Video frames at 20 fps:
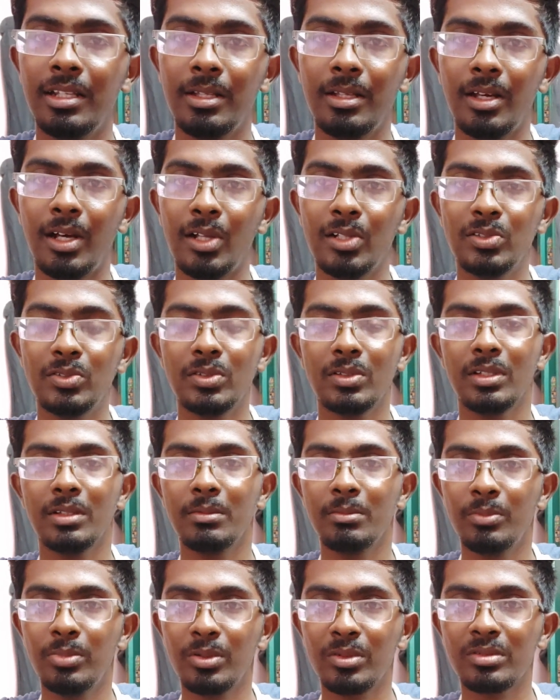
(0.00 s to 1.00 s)
also
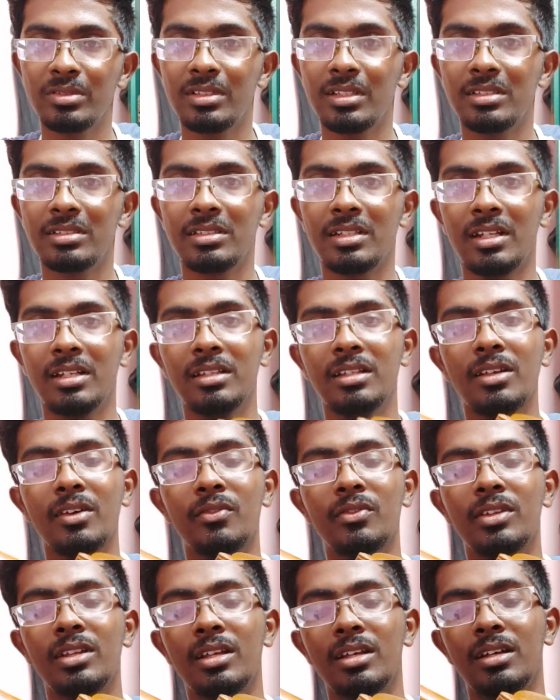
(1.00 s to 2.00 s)
improves the strength
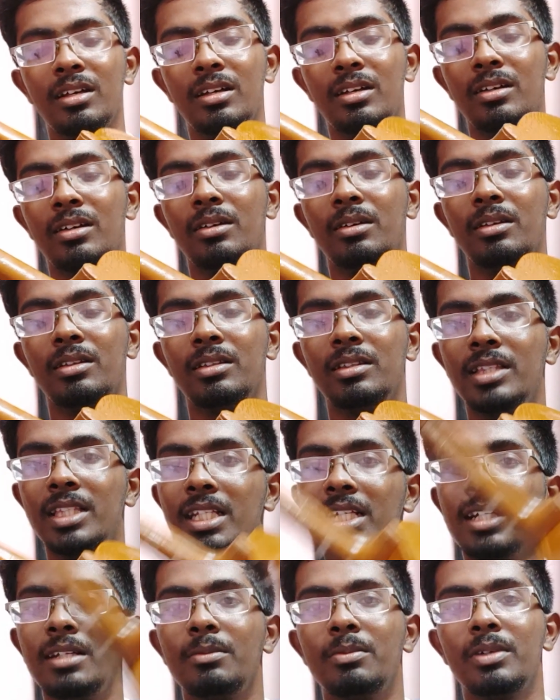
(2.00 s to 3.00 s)
of the
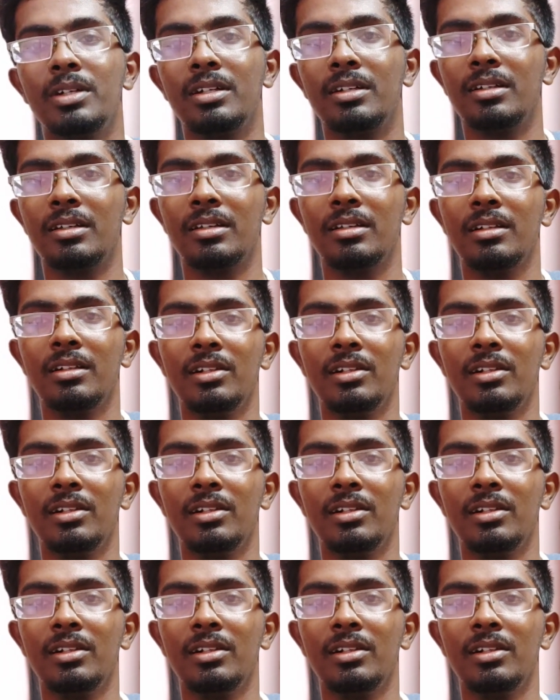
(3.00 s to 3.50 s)
3D printer.